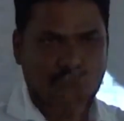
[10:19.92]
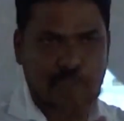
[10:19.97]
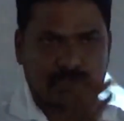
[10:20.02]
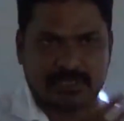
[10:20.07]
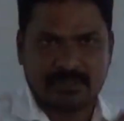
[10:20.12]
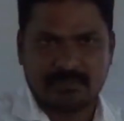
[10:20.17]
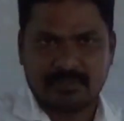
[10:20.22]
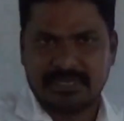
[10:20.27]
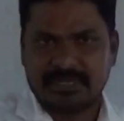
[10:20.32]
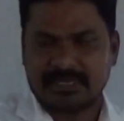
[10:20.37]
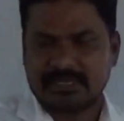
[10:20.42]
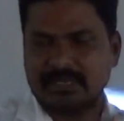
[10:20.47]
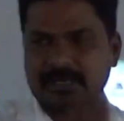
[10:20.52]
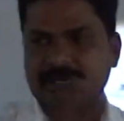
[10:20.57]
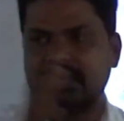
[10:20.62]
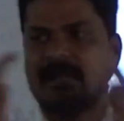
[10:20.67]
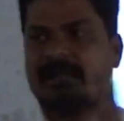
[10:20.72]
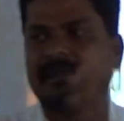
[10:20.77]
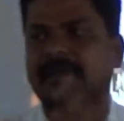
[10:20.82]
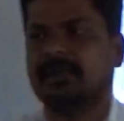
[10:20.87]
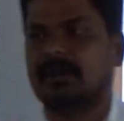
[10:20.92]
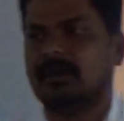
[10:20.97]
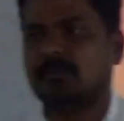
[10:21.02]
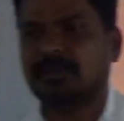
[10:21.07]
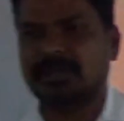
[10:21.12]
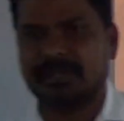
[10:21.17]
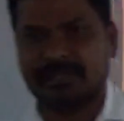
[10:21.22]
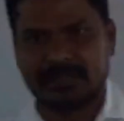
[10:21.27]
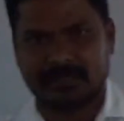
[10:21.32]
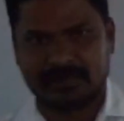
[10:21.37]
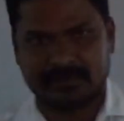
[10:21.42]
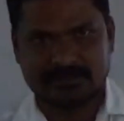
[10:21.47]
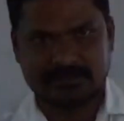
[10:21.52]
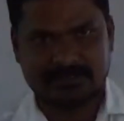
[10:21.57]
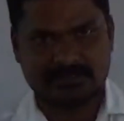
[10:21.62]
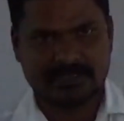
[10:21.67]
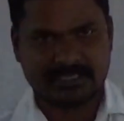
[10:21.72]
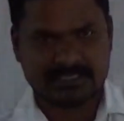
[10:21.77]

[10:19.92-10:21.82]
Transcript: voltmeter and ammeter.